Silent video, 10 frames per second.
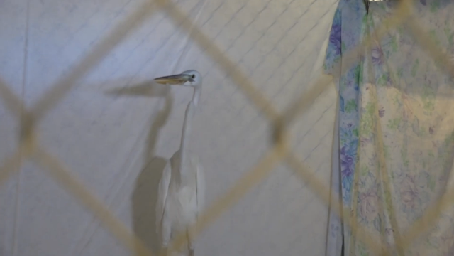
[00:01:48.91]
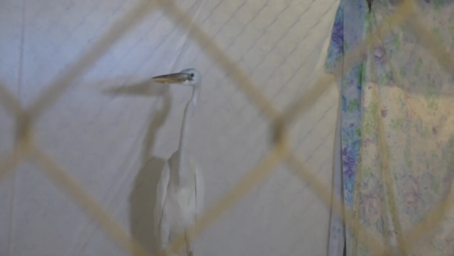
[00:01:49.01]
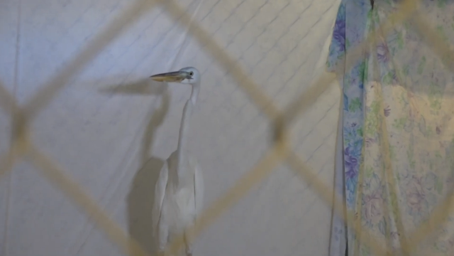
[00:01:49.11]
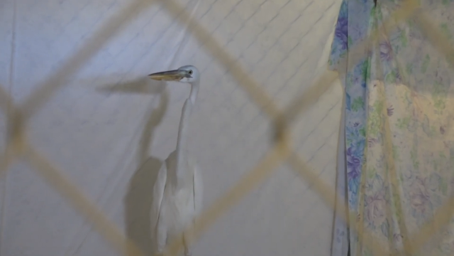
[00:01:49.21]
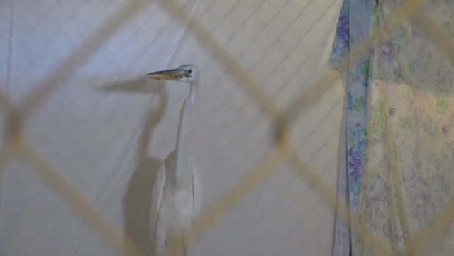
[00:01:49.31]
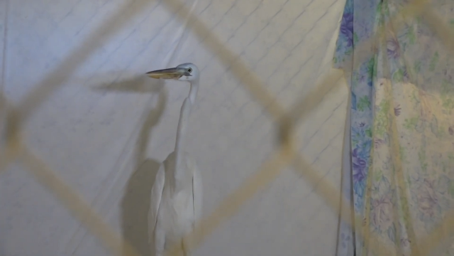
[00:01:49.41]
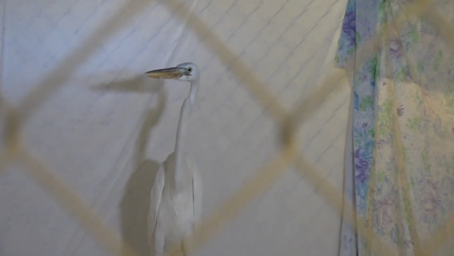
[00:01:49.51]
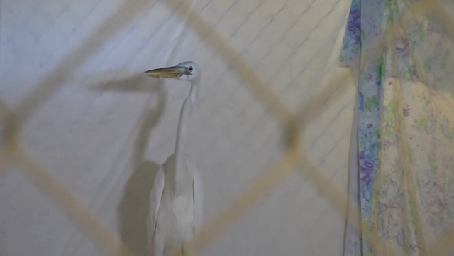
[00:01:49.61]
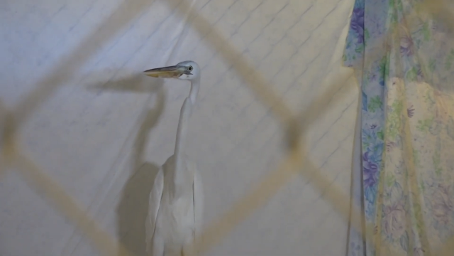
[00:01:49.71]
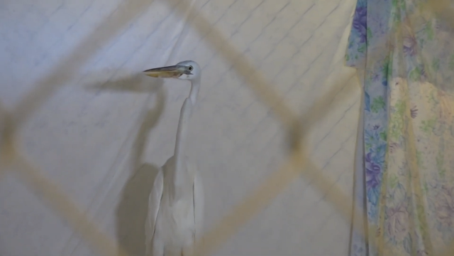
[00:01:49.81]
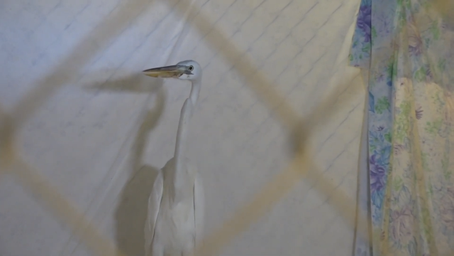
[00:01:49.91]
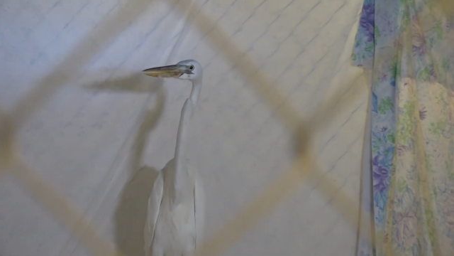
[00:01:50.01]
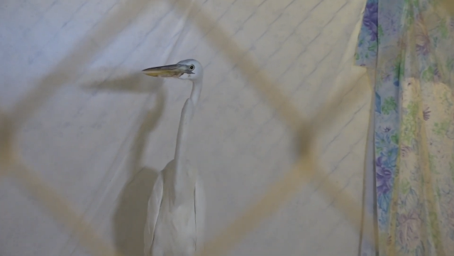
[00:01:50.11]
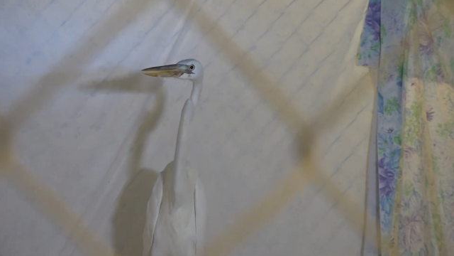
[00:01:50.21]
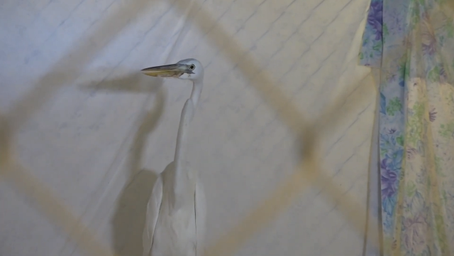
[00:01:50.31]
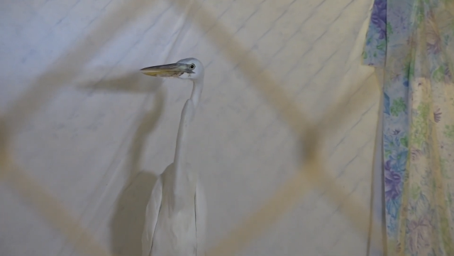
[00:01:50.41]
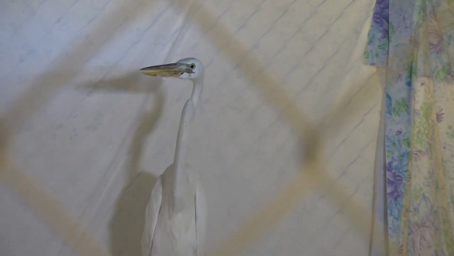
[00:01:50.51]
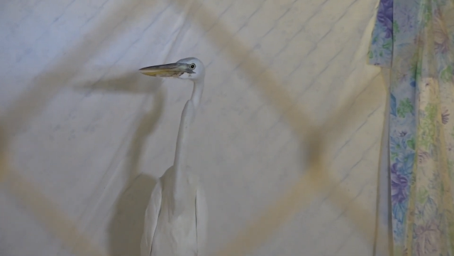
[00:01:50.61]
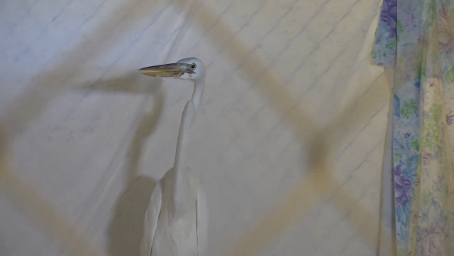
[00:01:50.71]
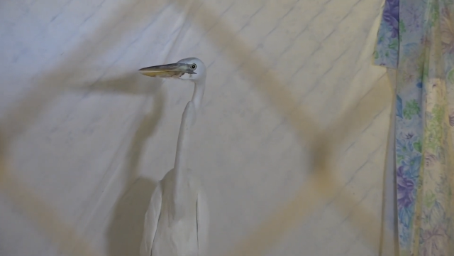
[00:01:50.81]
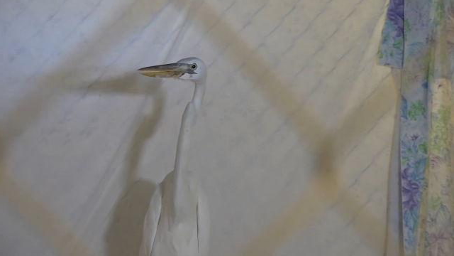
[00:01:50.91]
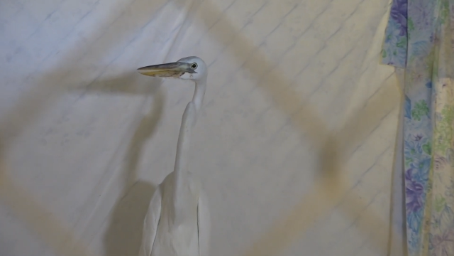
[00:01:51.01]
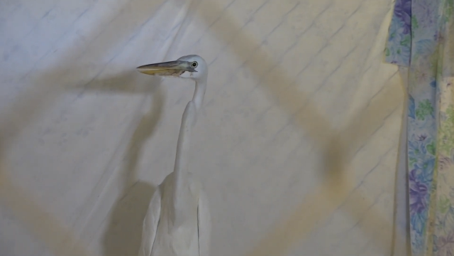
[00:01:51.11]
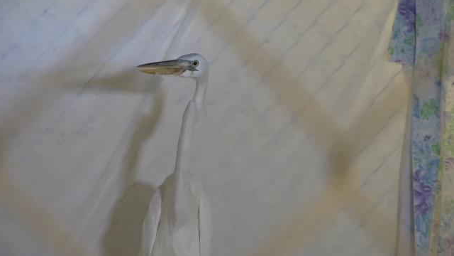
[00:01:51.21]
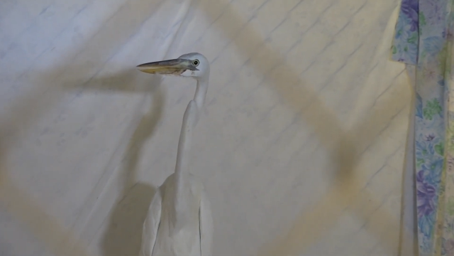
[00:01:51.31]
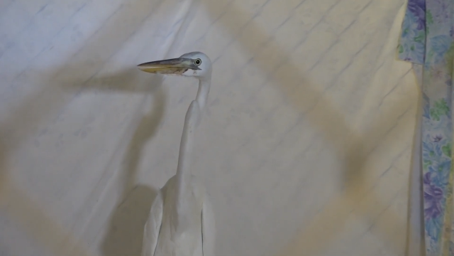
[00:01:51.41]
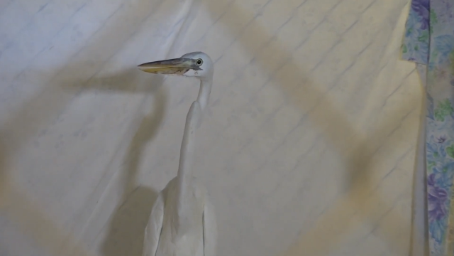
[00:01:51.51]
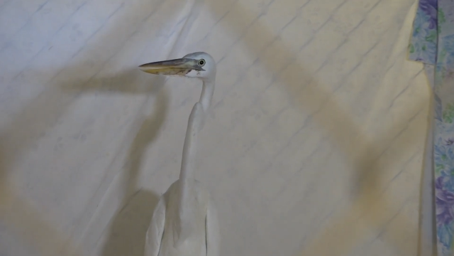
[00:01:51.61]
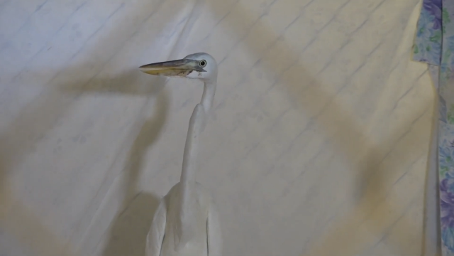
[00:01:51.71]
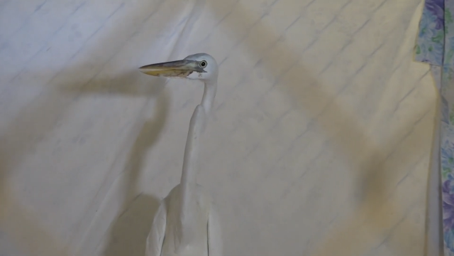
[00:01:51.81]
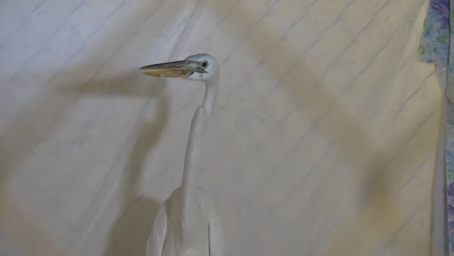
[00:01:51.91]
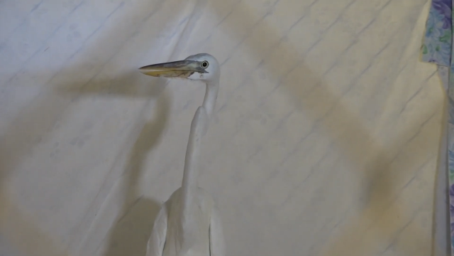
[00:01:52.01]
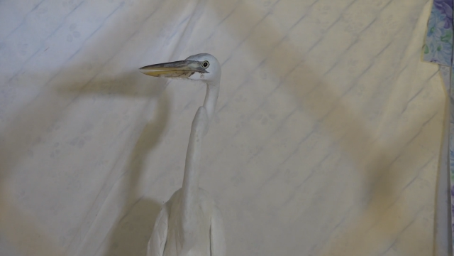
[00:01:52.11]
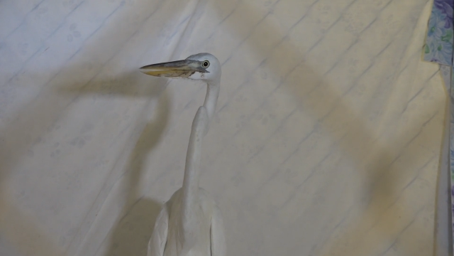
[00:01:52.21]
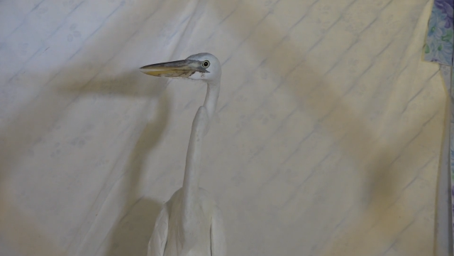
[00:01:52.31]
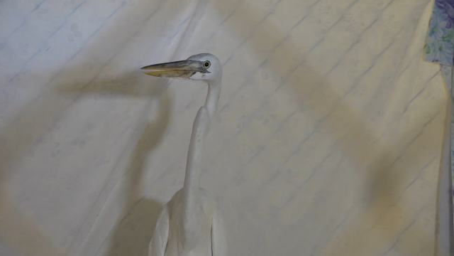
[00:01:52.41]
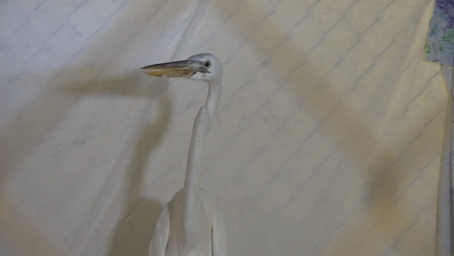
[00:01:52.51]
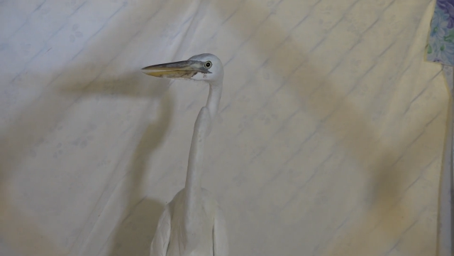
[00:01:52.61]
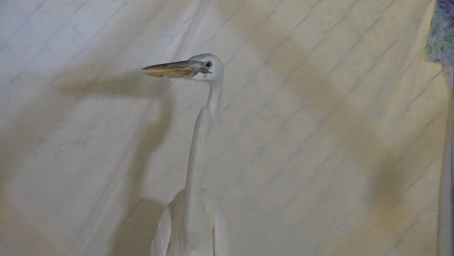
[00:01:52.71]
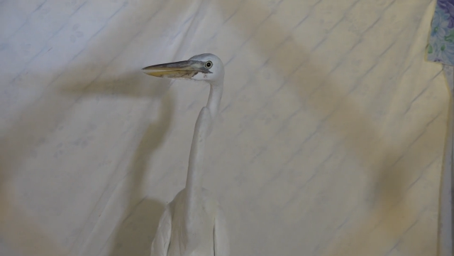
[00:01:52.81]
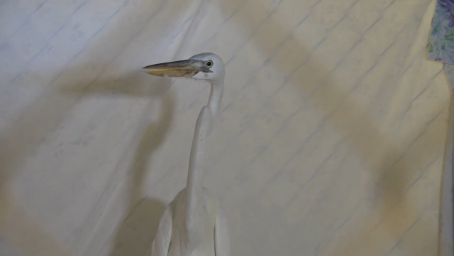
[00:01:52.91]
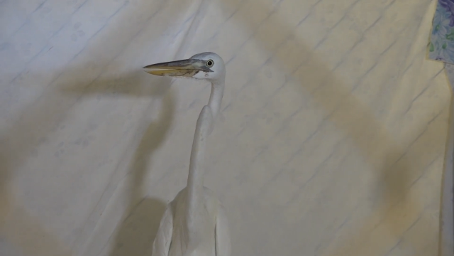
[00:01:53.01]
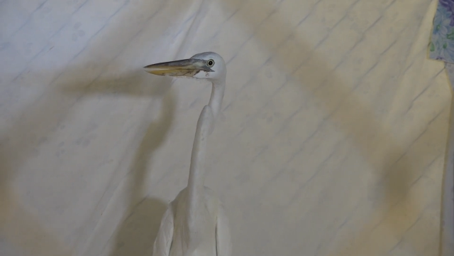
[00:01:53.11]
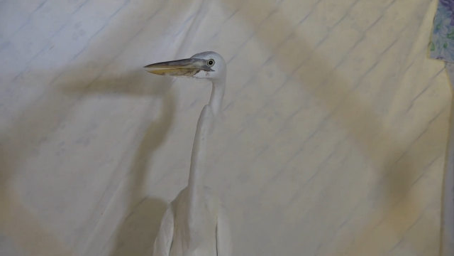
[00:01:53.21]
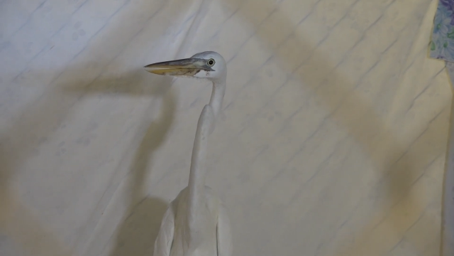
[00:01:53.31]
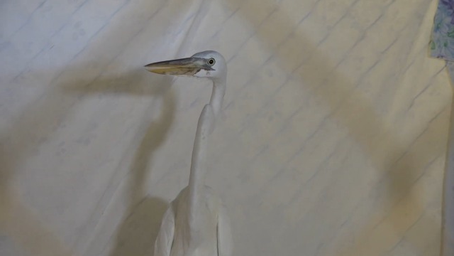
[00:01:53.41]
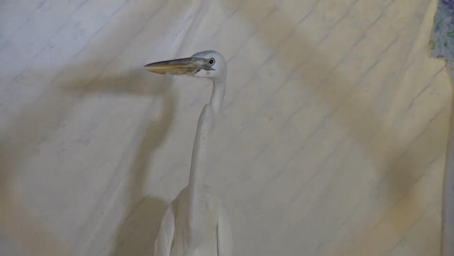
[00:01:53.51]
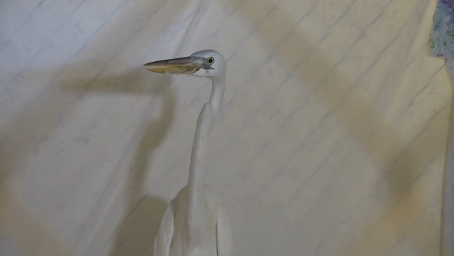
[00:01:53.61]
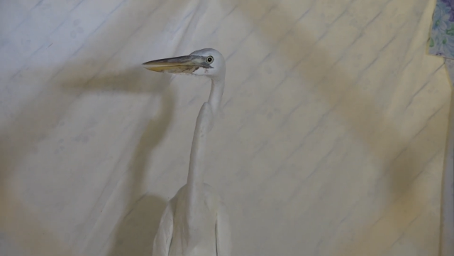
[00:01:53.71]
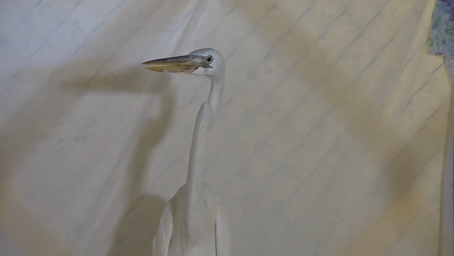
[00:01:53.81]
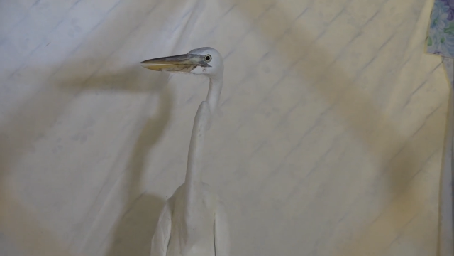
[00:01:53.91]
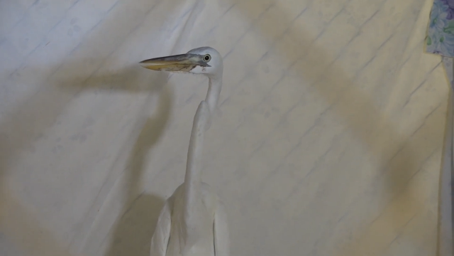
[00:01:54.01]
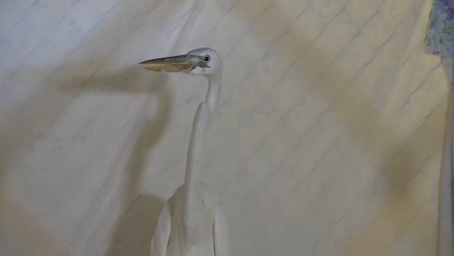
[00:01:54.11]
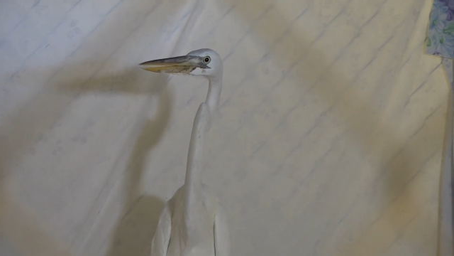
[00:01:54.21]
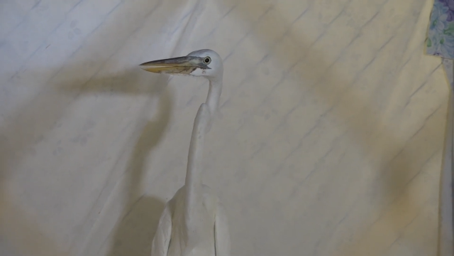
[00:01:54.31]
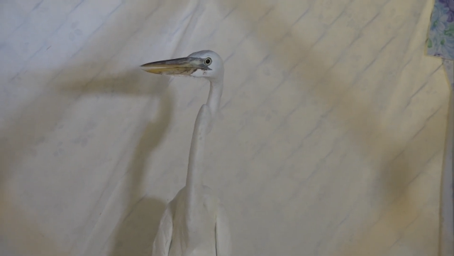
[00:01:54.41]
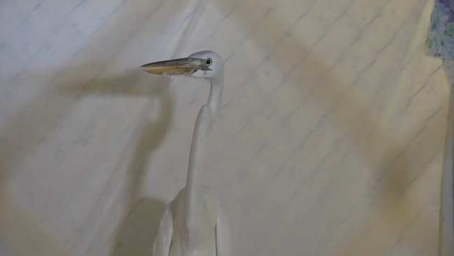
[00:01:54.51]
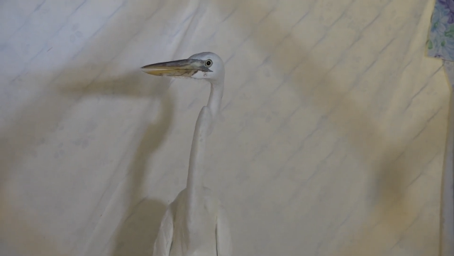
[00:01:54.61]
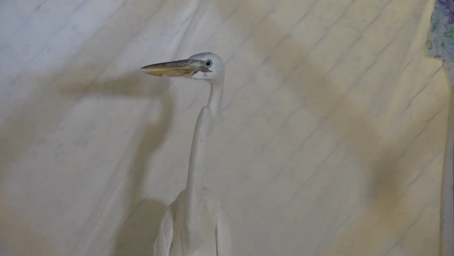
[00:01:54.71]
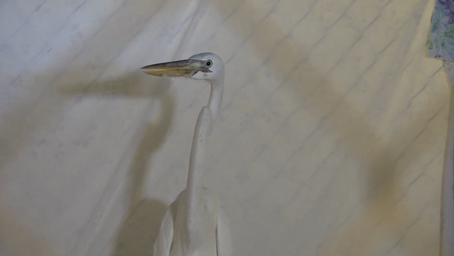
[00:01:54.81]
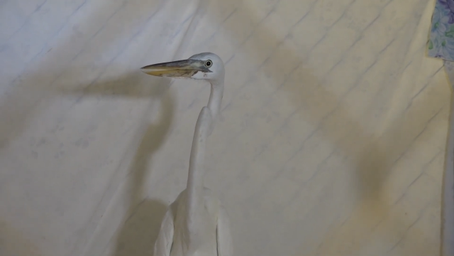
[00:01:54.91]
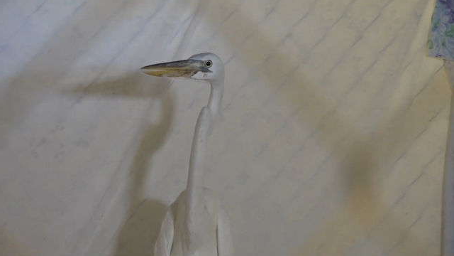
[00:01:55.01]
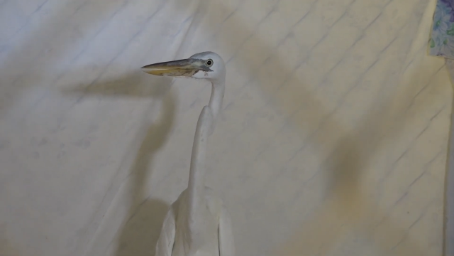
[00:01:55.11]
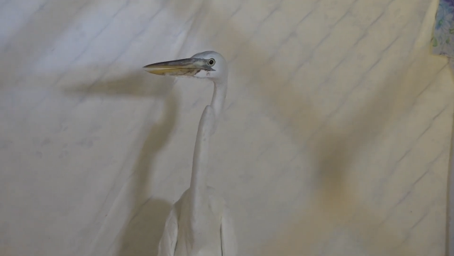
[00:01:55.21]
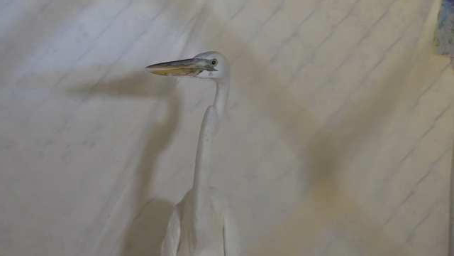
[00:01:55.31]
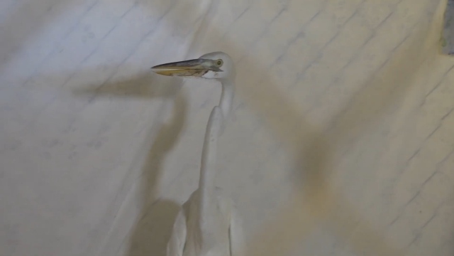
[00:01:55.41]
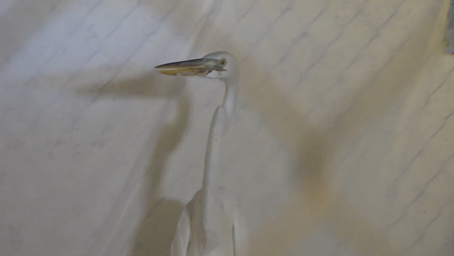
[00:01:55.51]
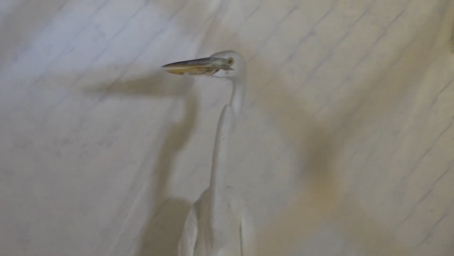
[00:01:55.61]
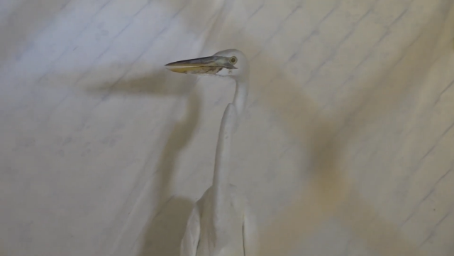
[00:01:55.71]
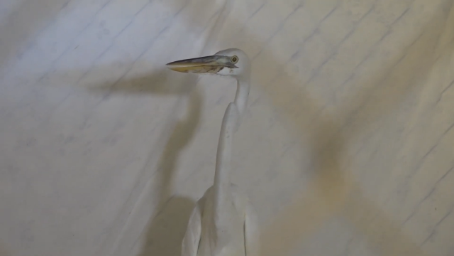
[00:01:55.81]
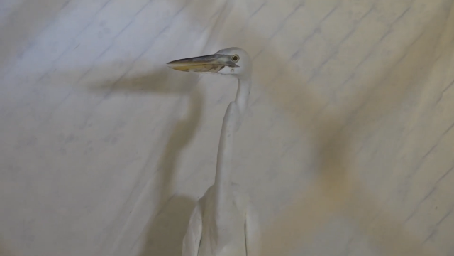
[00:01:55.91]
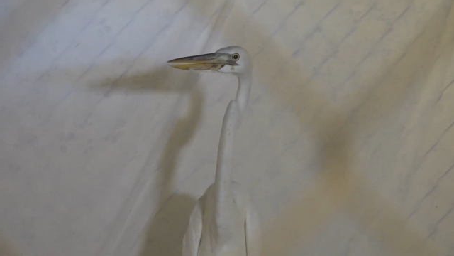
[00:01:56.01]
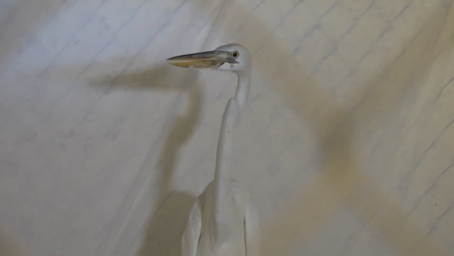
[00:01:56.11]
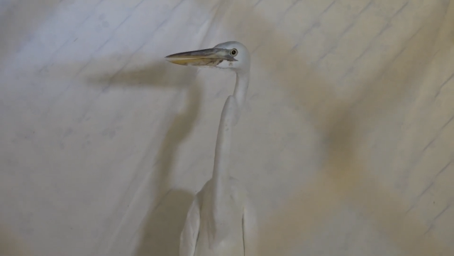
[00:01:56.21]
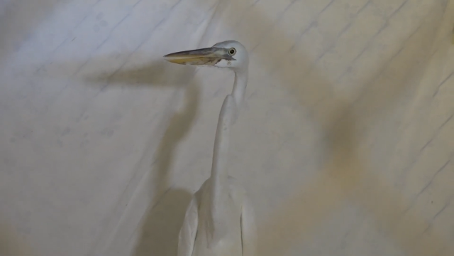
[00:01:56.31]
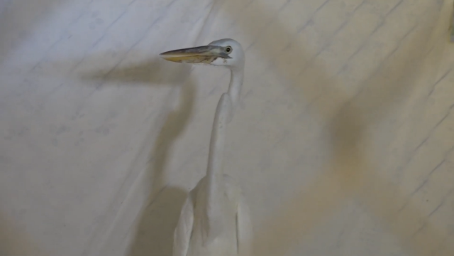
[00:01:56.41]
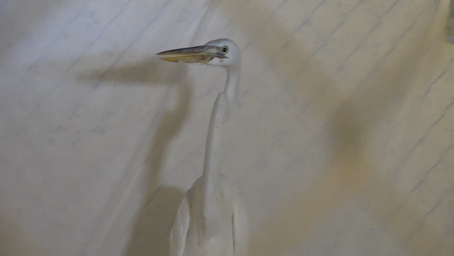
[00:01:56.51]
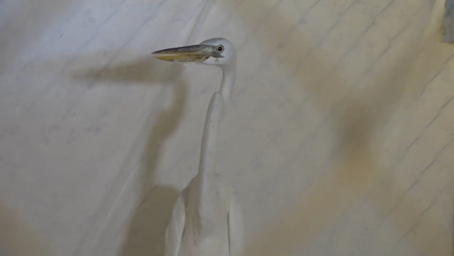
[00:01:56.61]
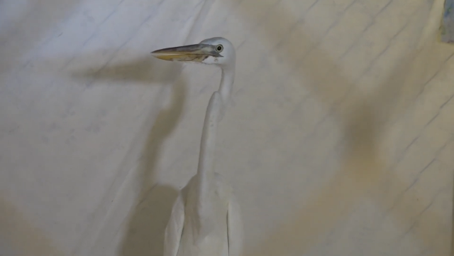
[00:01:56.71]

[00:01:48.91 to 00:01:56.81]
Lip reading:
Nobody's mouth can be seen.